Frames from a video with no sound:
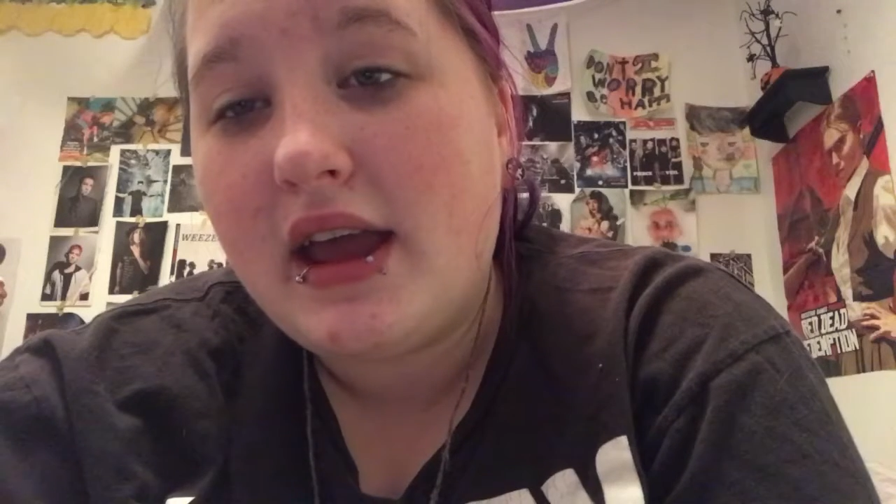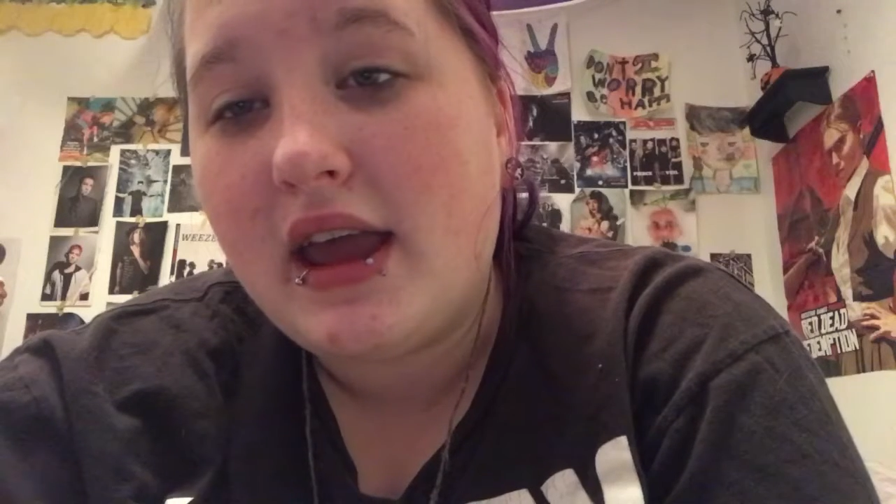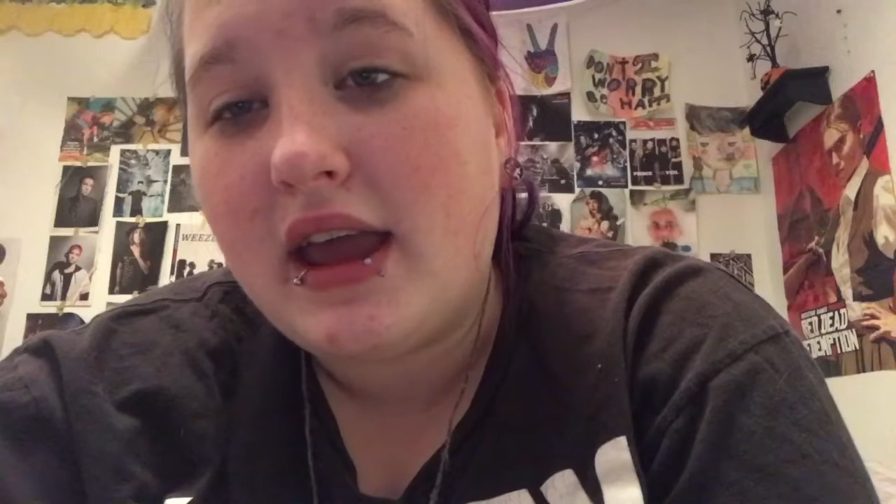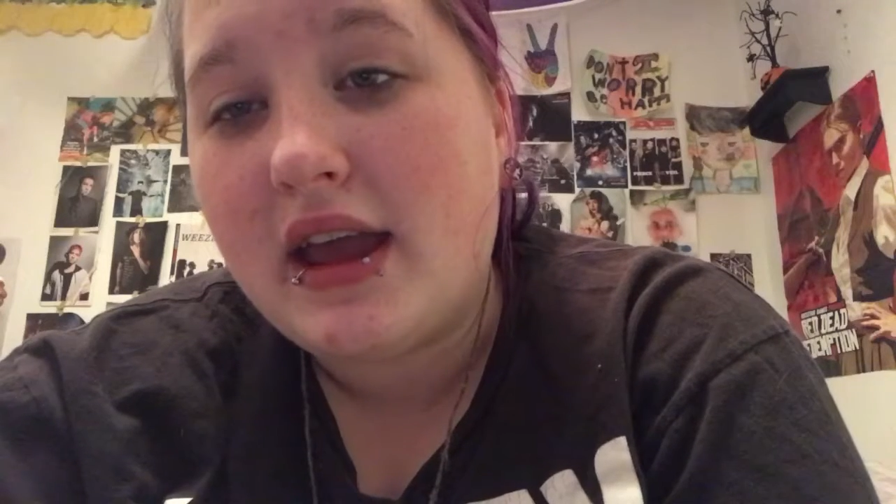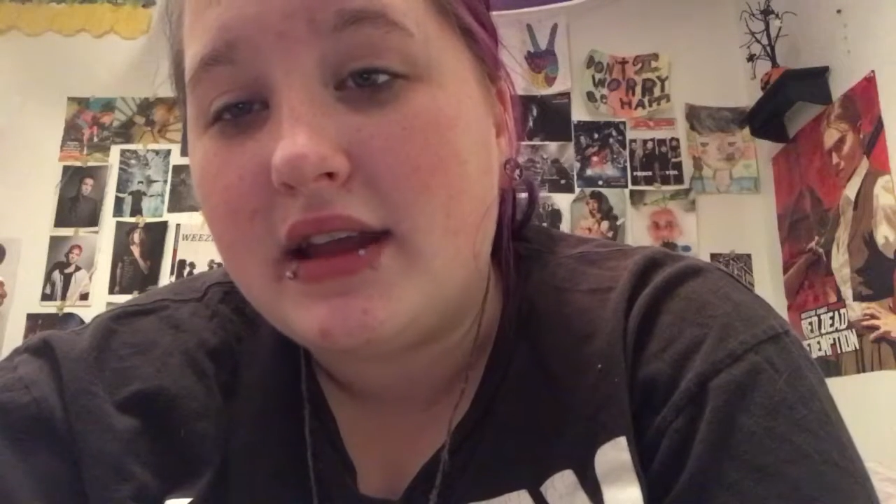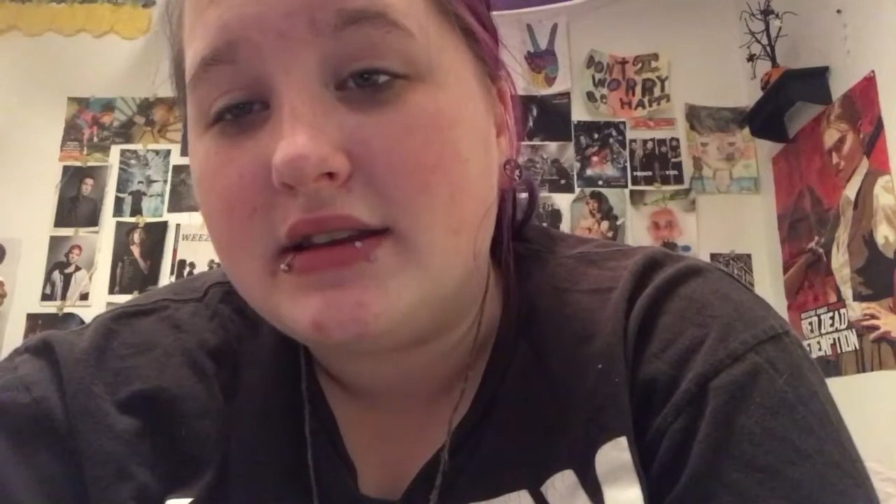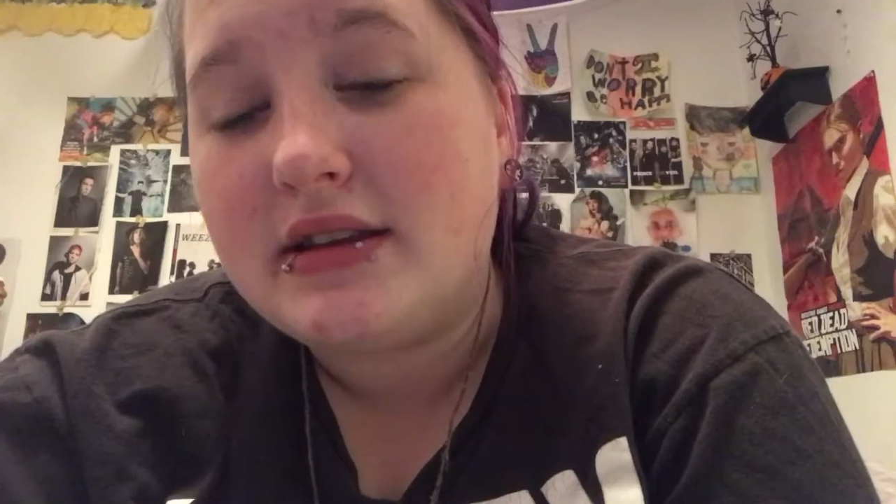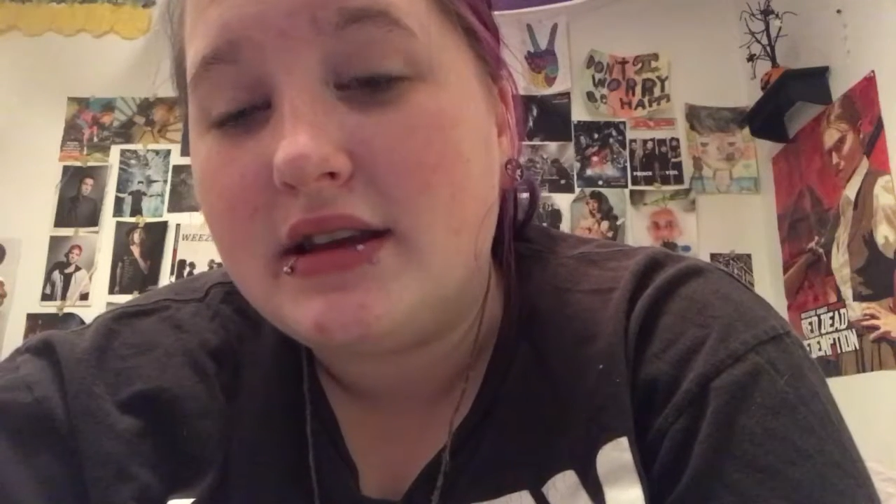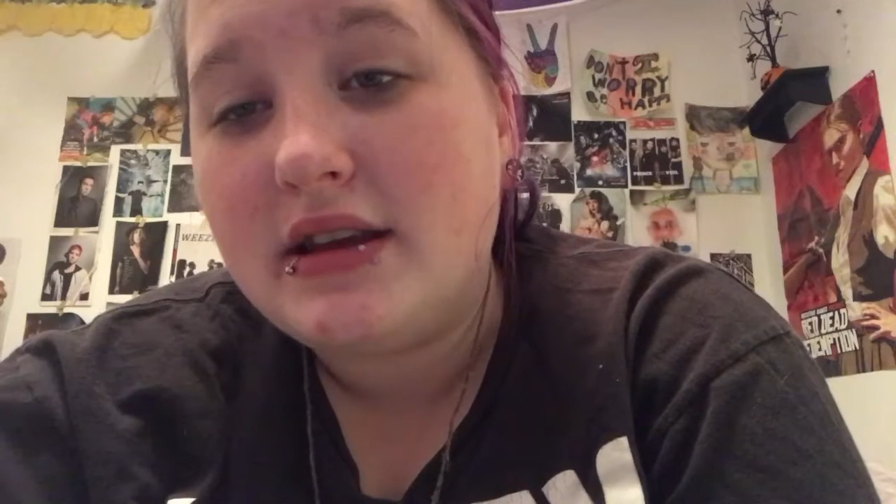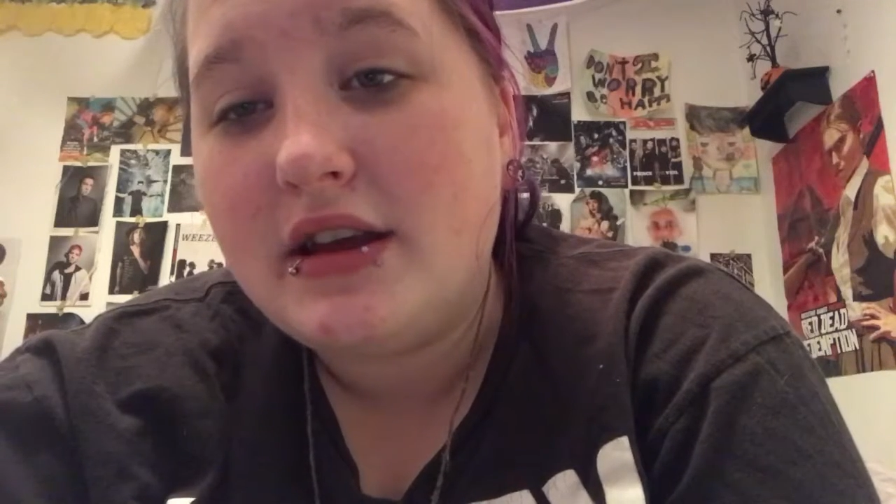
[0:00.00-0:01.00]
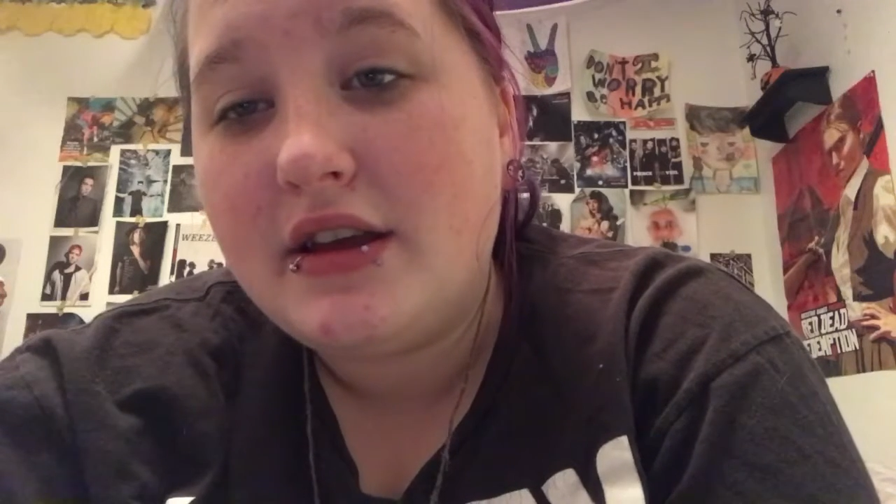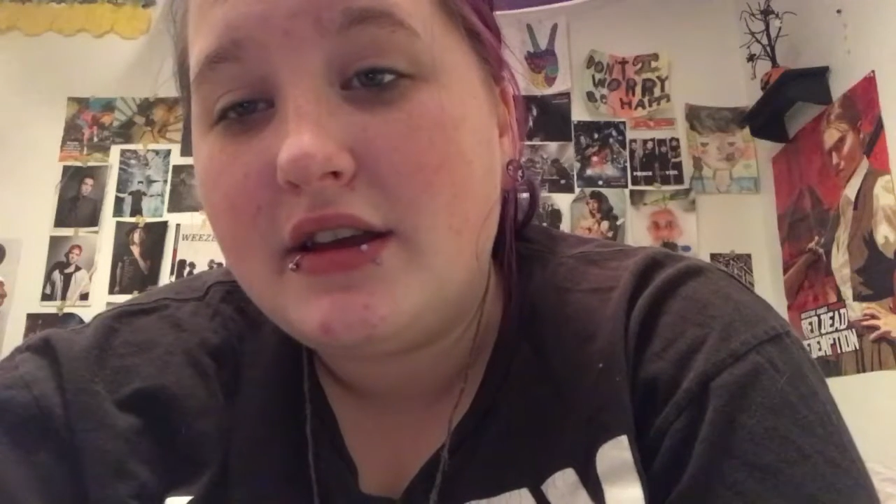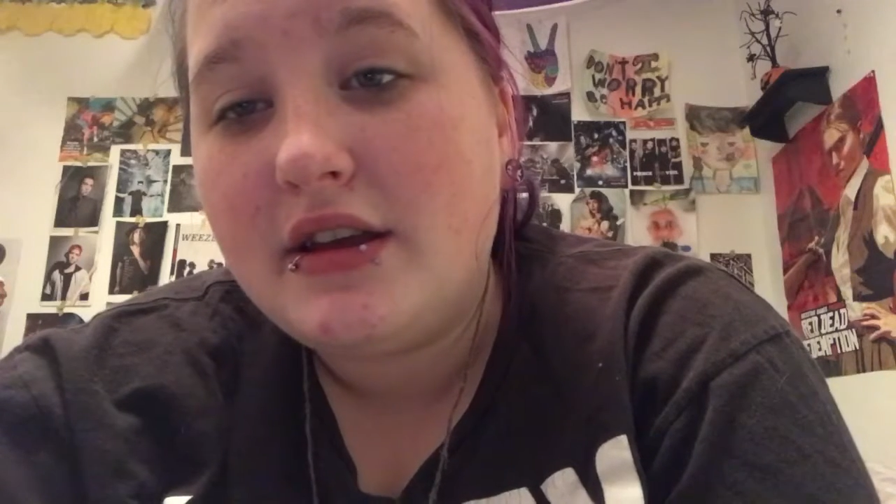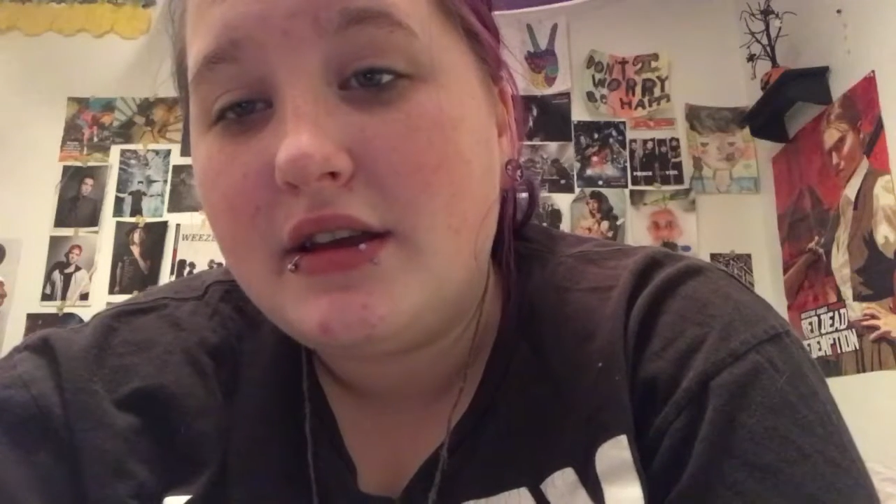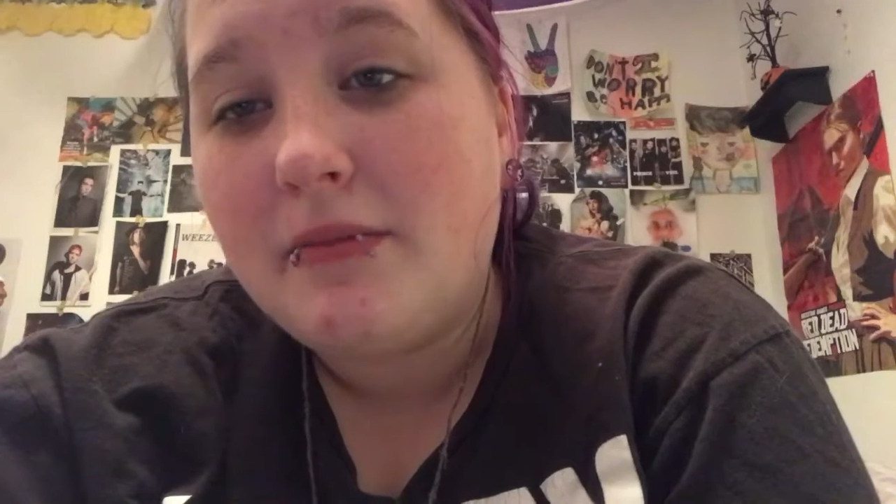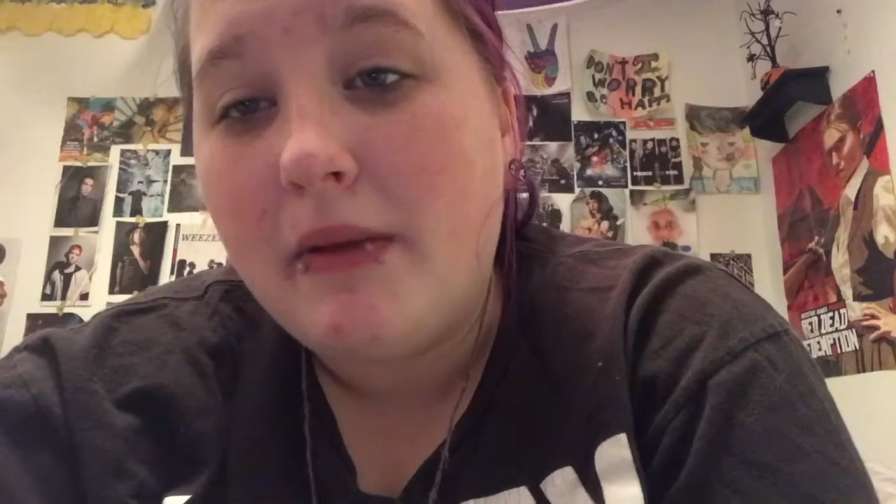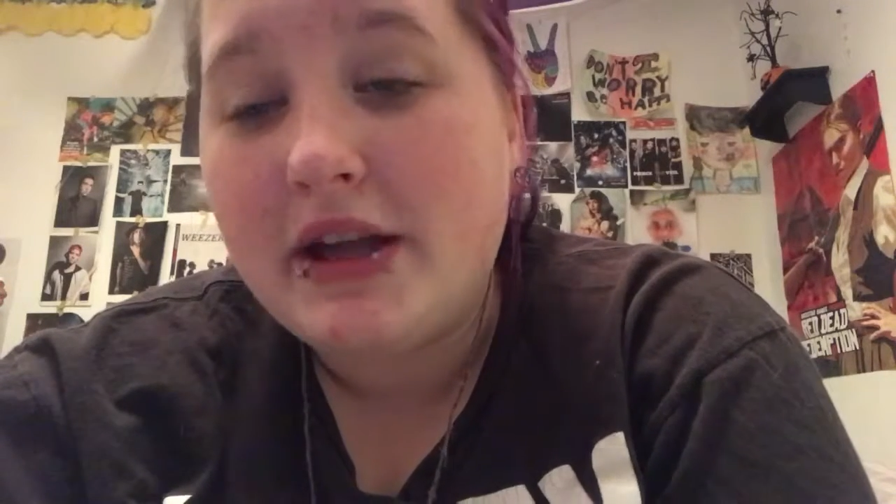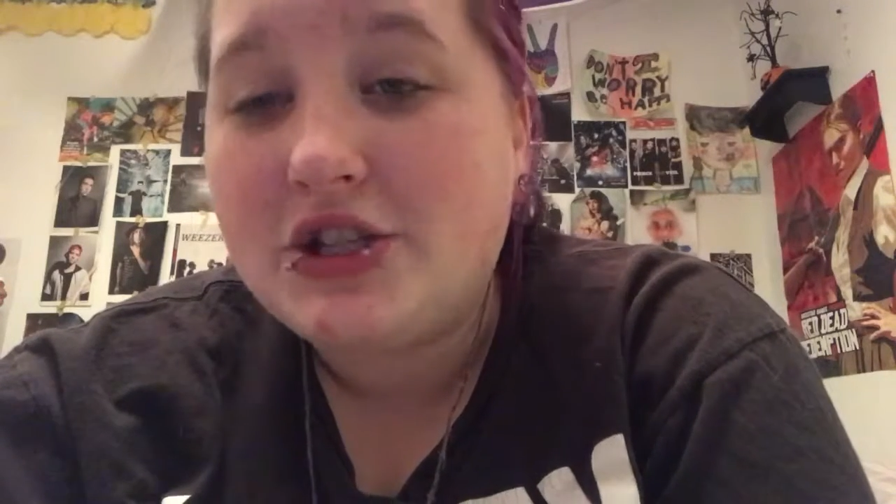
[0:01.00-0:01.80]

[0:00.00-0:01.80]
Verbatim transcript: and make